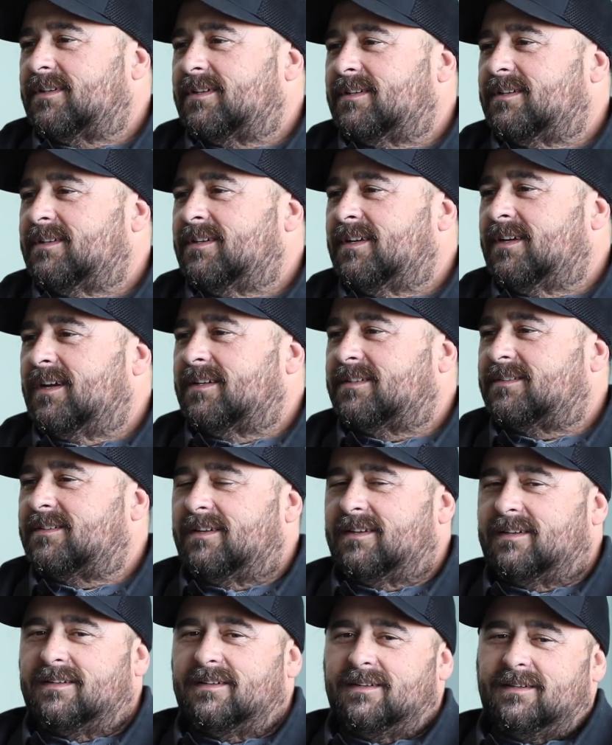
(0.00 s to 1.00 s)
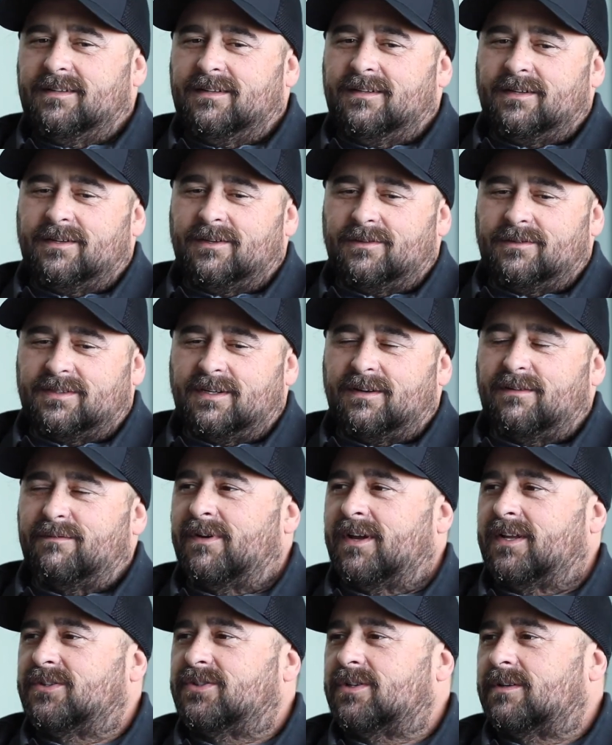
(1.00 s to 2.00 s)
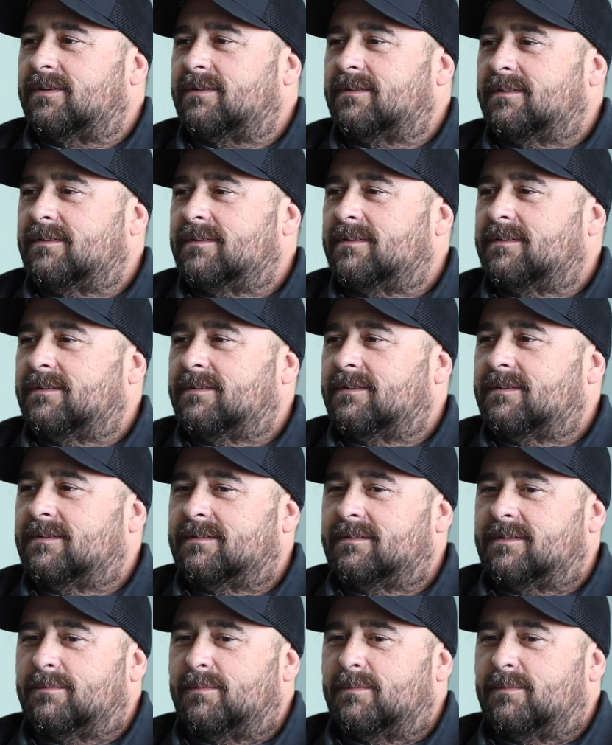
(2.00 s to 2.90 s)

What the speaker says: personally. Yeah, it's like, you know, it's an adventure to